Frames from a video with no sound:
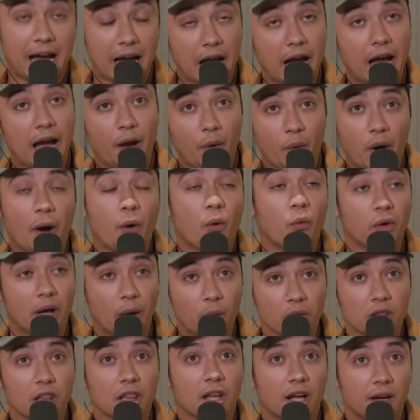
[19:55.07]
I
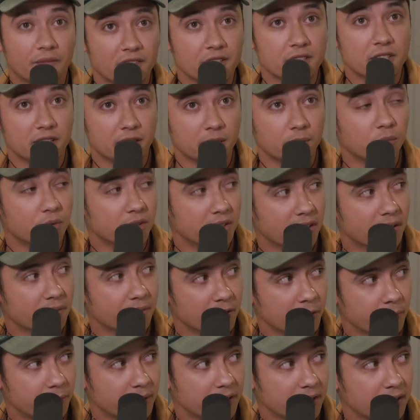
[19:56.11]
would love to see him win the
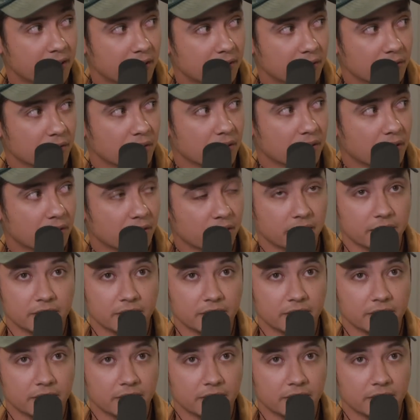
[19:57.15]
MVP or